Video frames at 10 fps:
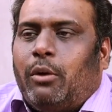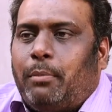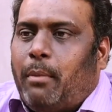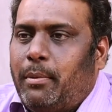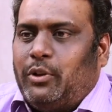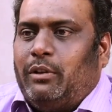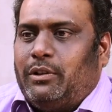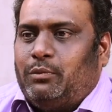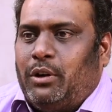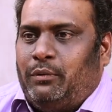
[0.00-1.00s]
all problem
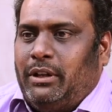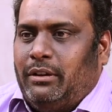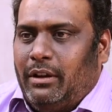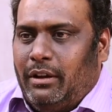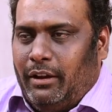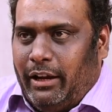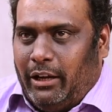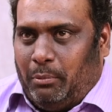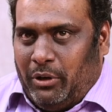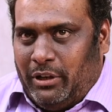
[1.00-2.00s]
solvers.
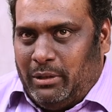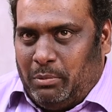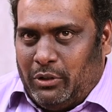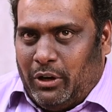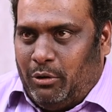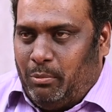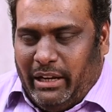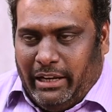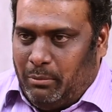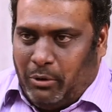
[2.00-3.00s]
Entrepreneurship is not about
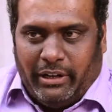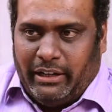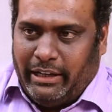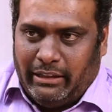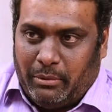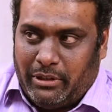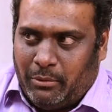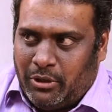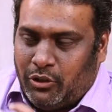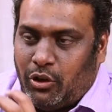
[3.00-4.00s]
building a product and taking the bit. It's
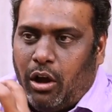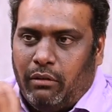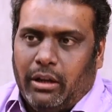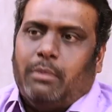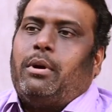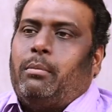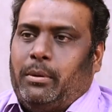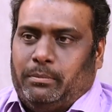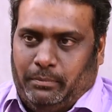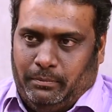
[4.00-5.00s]
about solving a
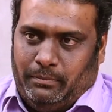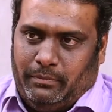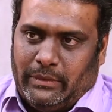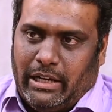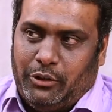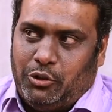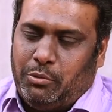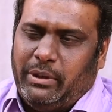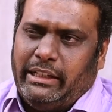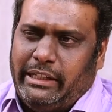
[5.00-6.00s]
problem. And you
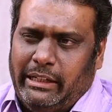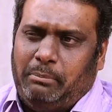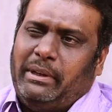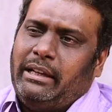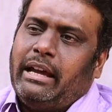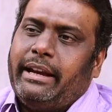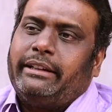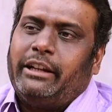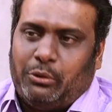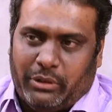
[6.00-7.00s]
should be deeply
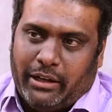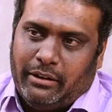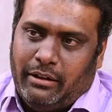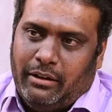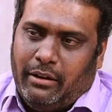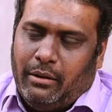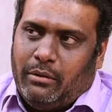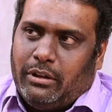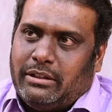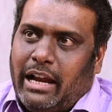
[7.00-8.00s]
connected to that.
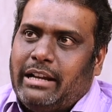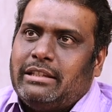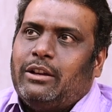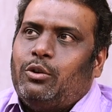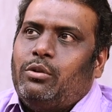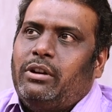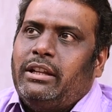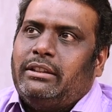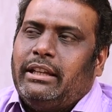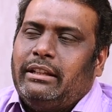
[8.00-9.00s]
Because that is the
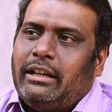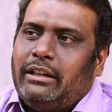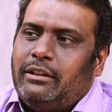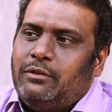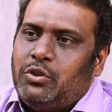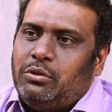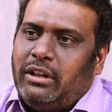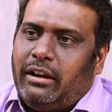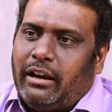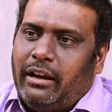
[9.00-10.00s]
only thing that gives you
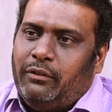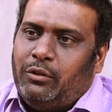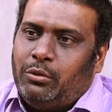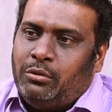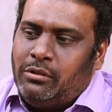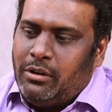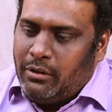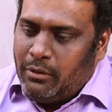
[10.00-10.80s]
the drive to